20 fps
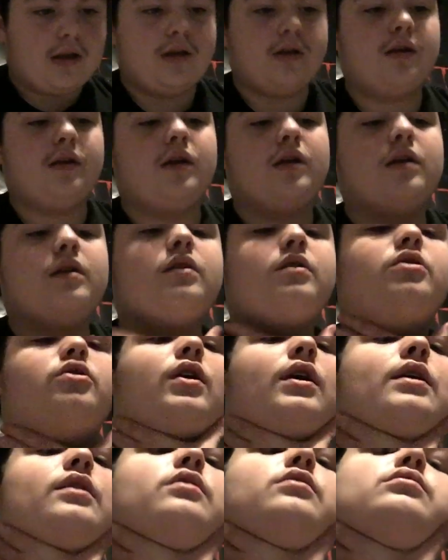He
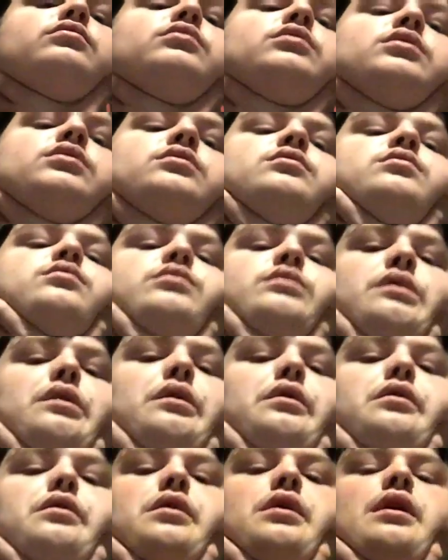strangles,
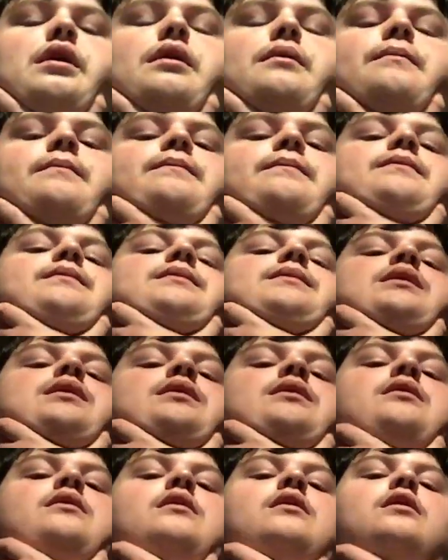I
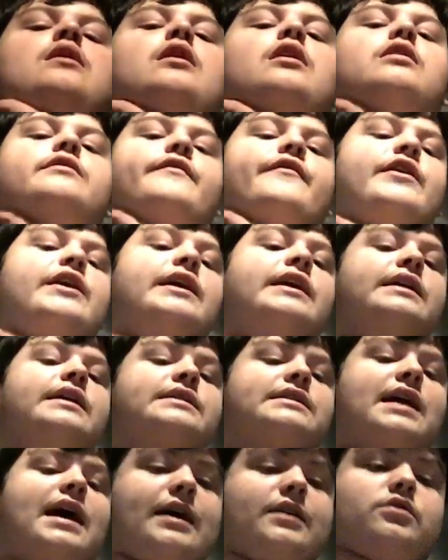think it's
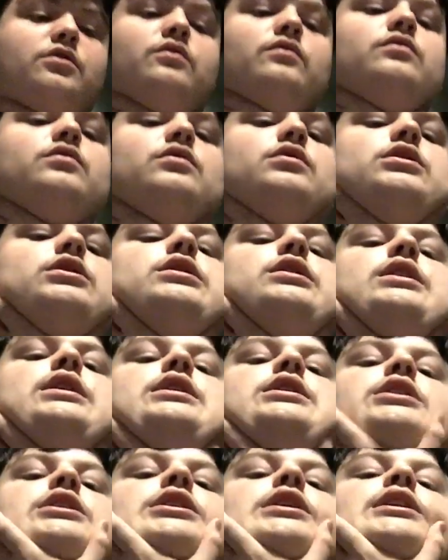Axel,
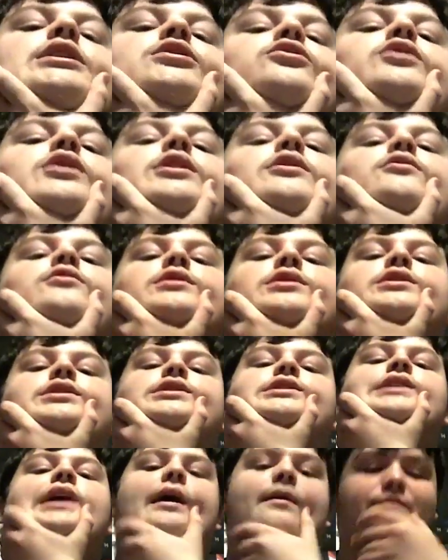she gets strangled and
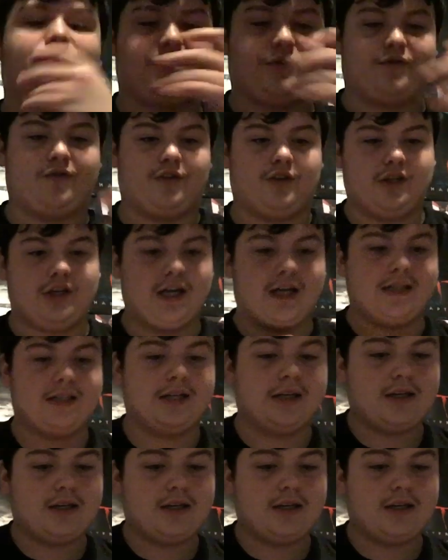stabbed through the chest.